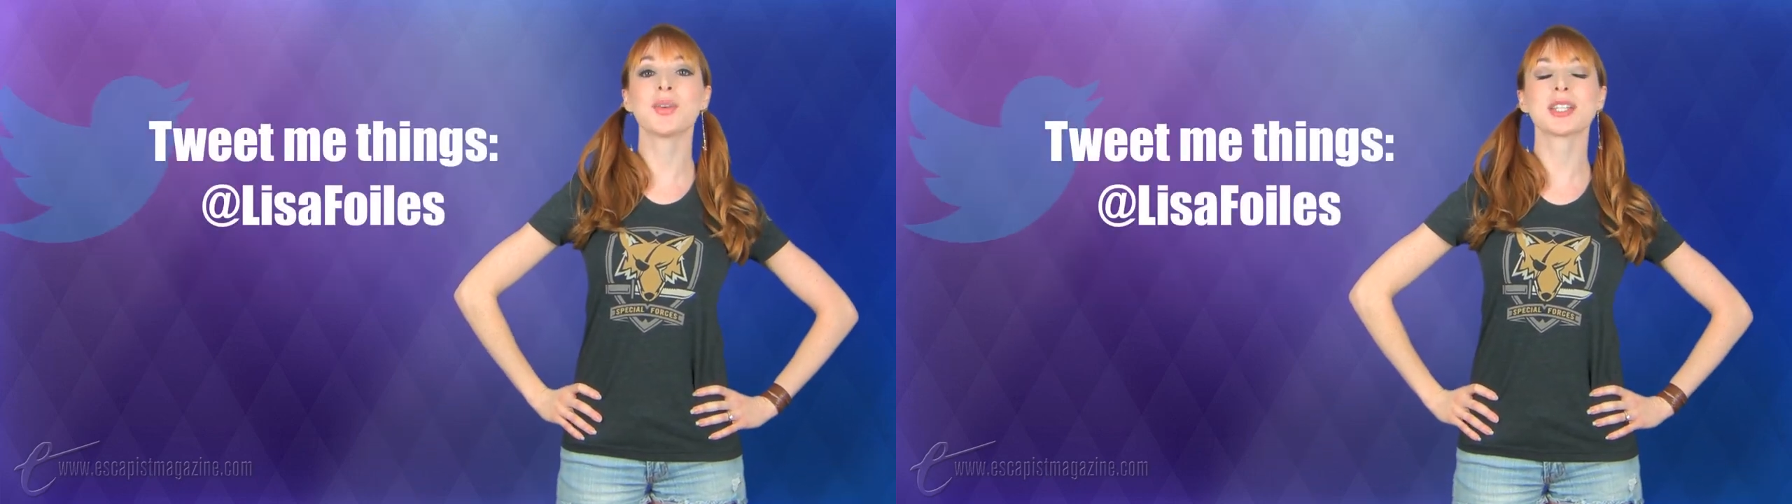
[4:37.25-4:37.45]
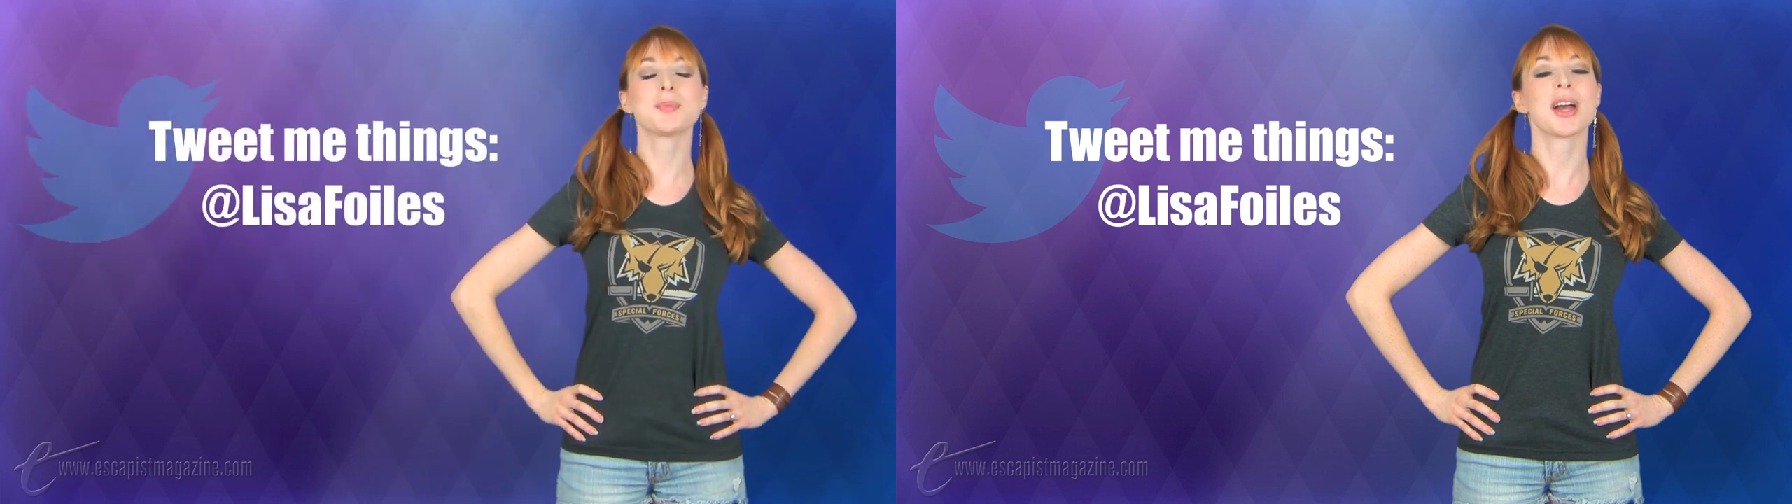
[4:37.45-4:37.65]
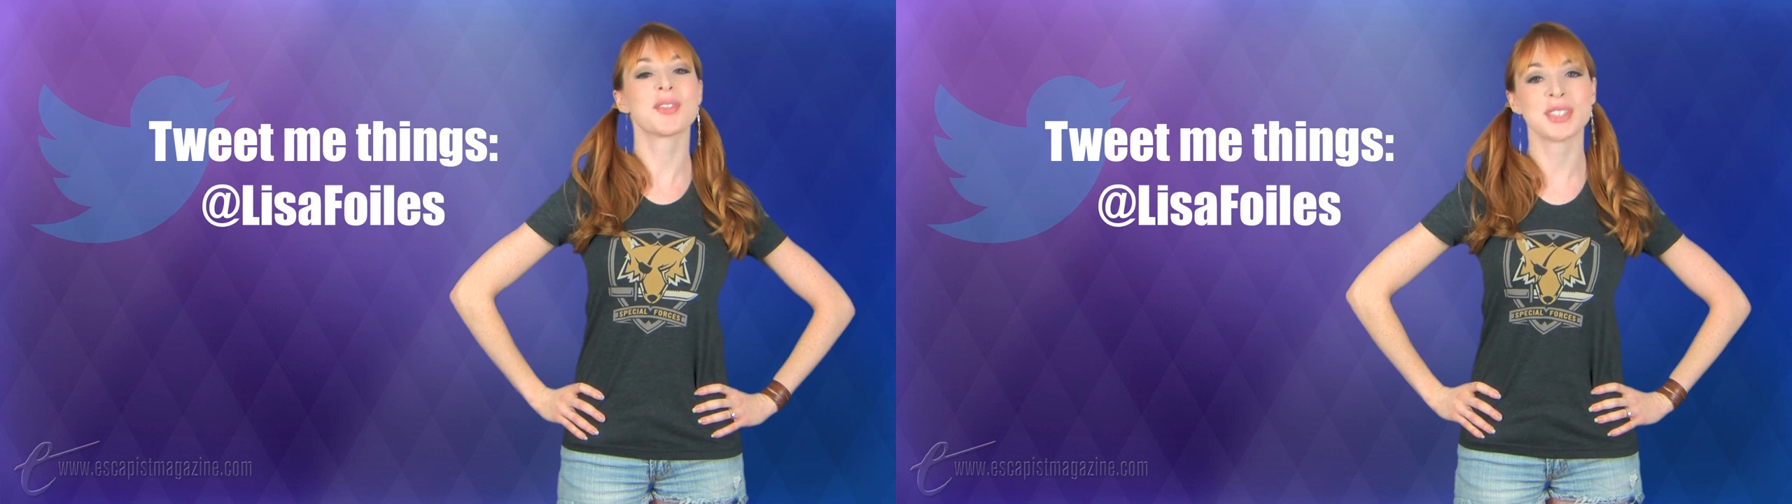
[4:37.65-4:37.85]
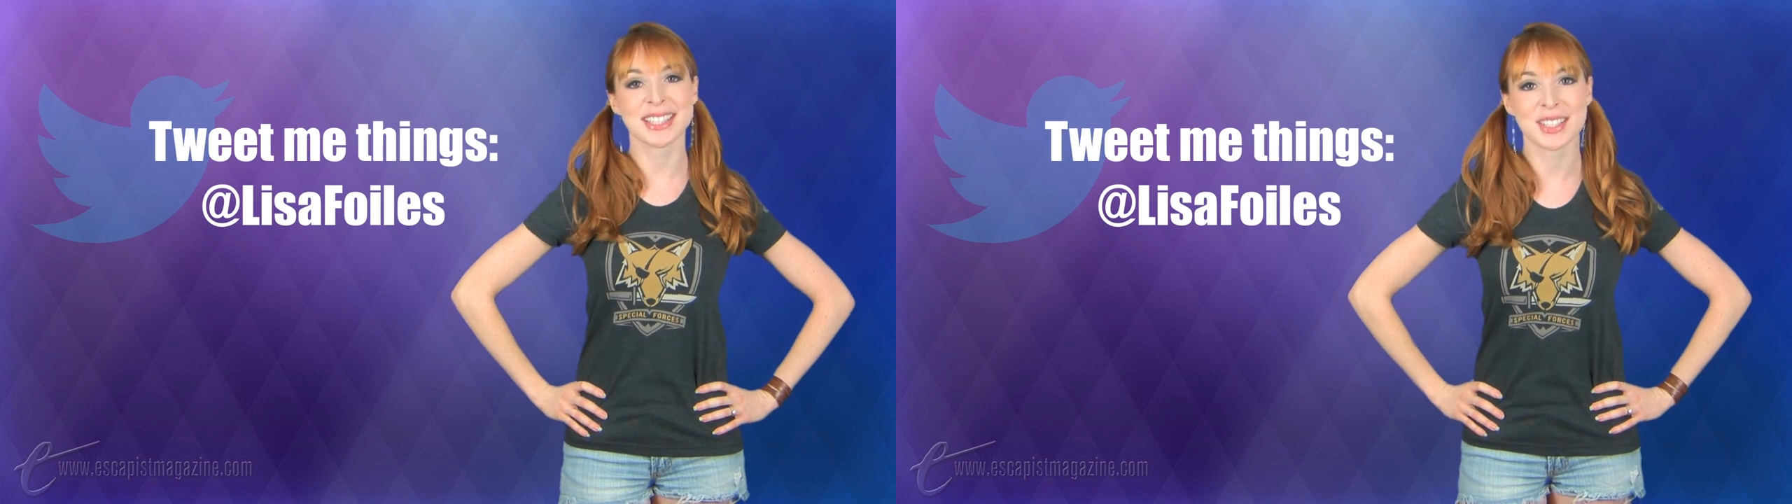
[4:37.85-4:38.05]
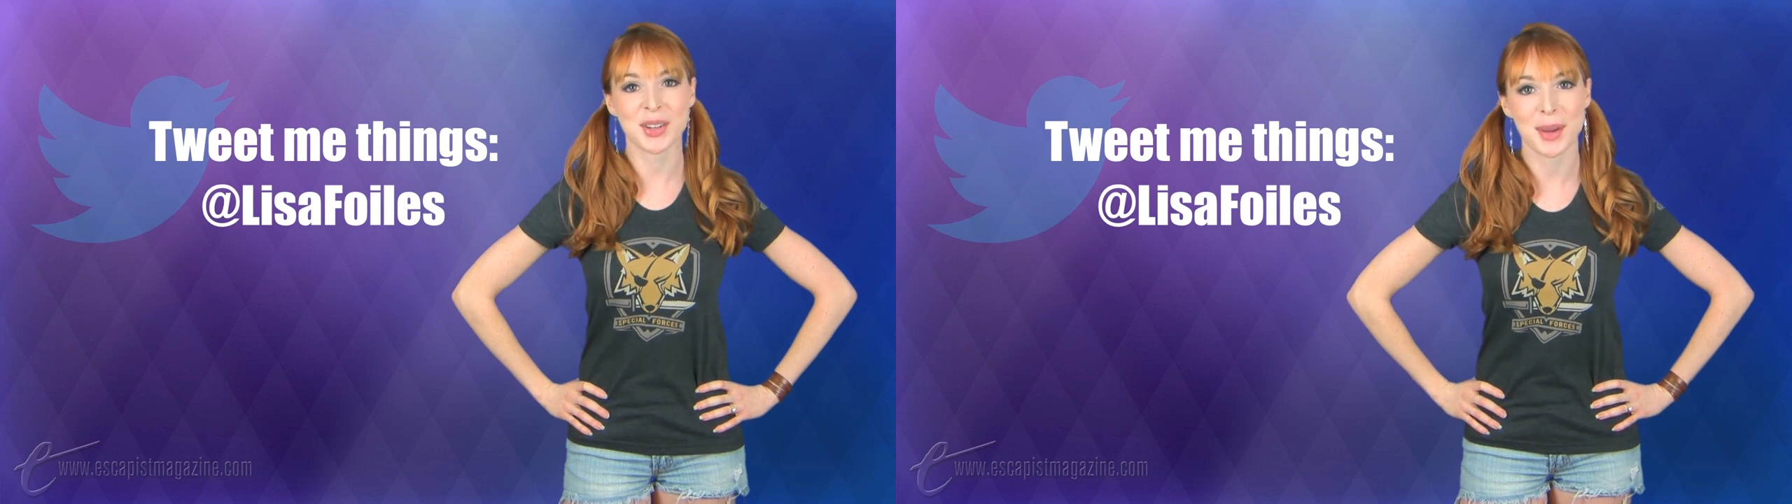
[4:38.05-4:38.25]
and respectful
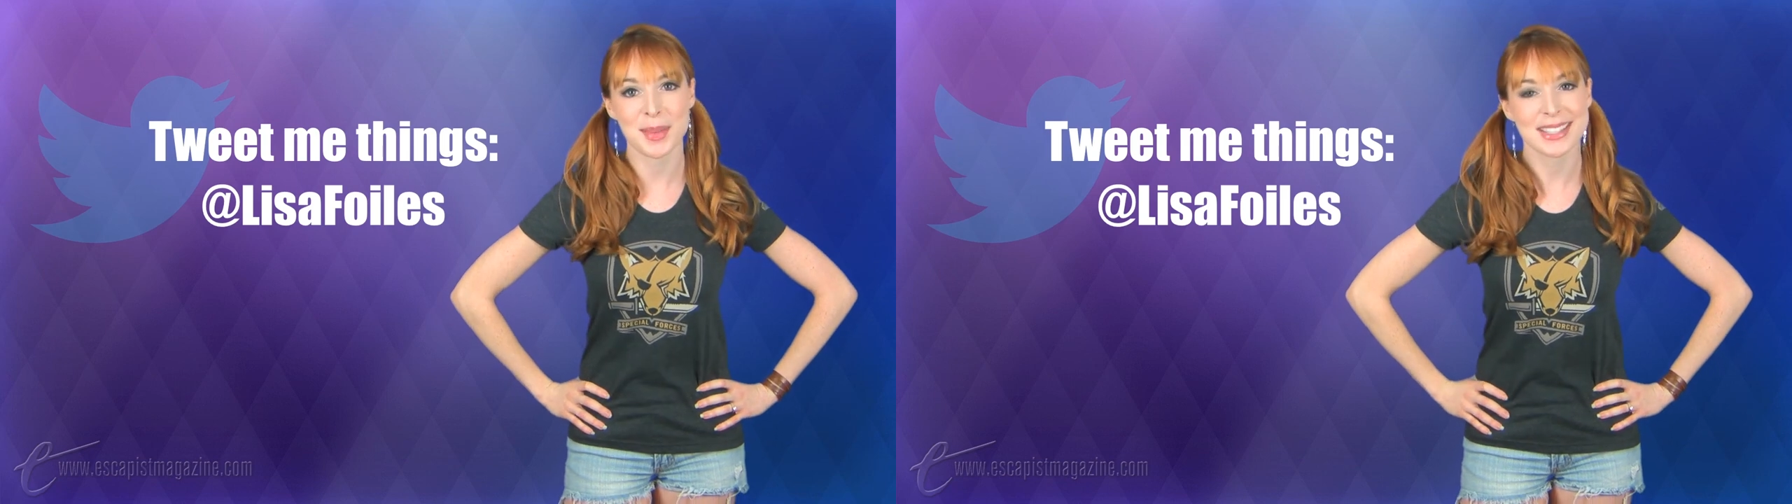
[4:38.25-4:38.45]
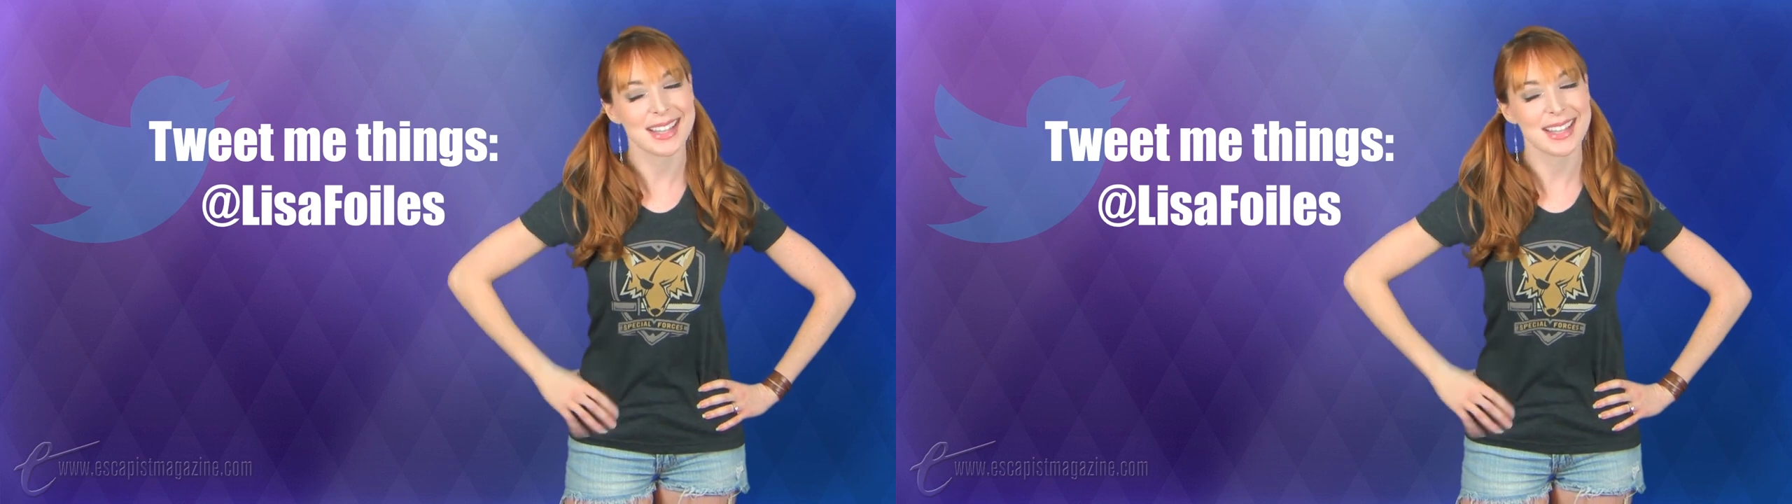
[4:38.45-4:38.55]
disagreements